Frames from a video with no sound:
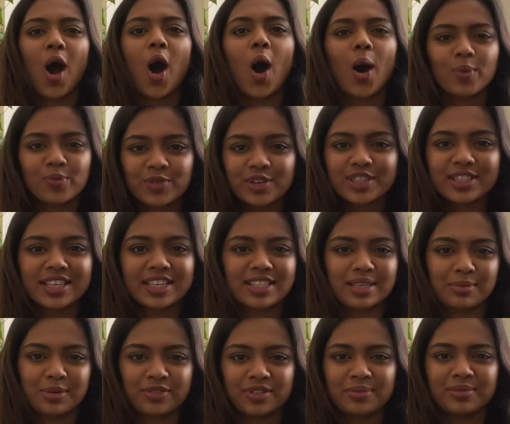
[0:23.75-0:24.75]
Obviously
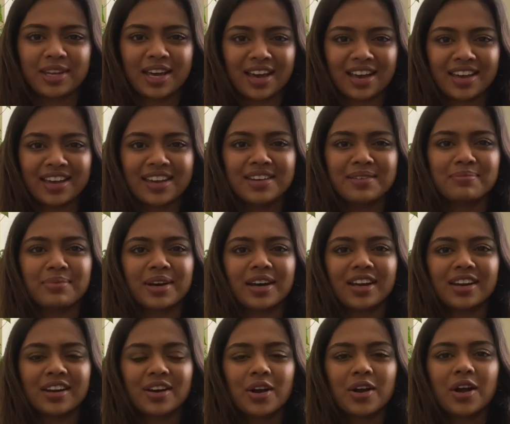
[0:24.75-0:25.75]
some of them died,
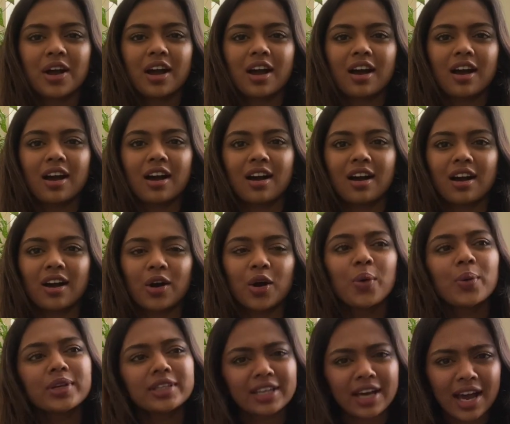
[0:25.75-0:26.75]
but
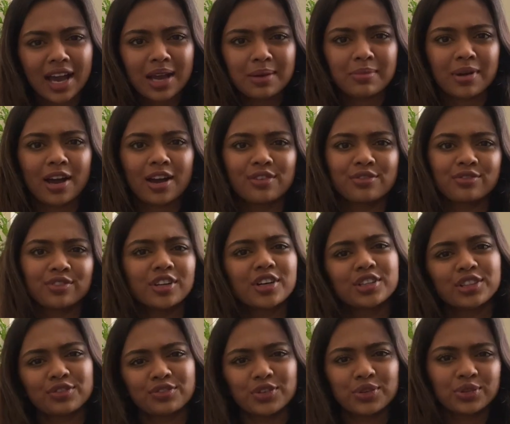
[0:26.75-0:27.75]
over time, I've
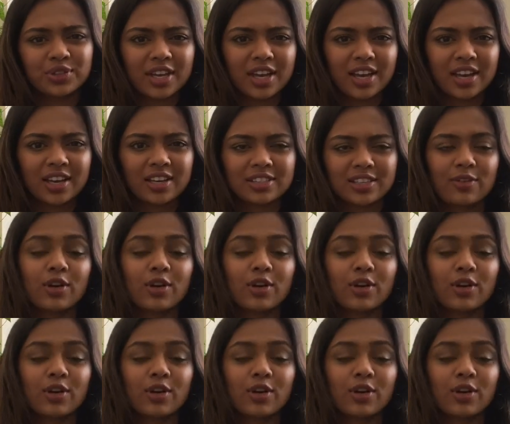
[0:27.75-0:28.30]
learned a few things.